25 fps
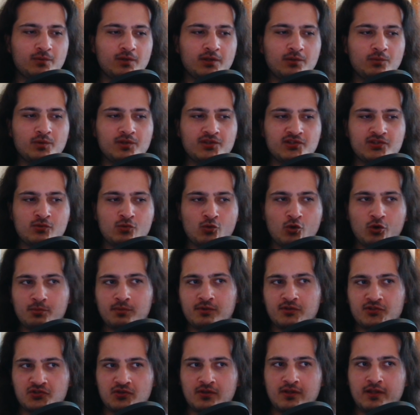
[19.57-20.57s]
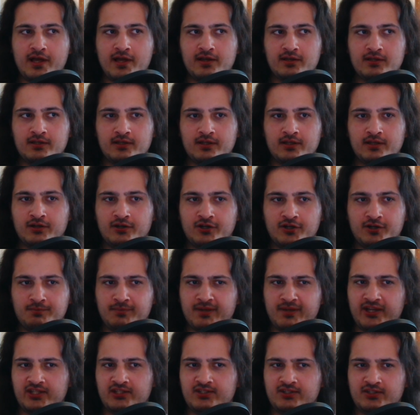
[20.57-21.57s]
One was normal Xolaani in her
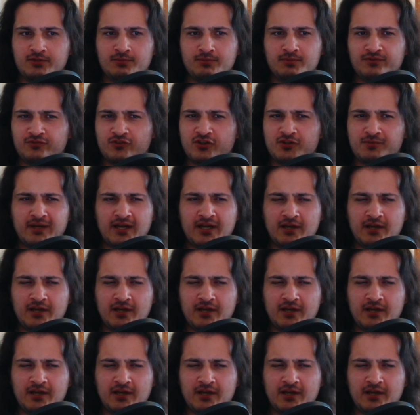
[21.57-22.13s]
base human form.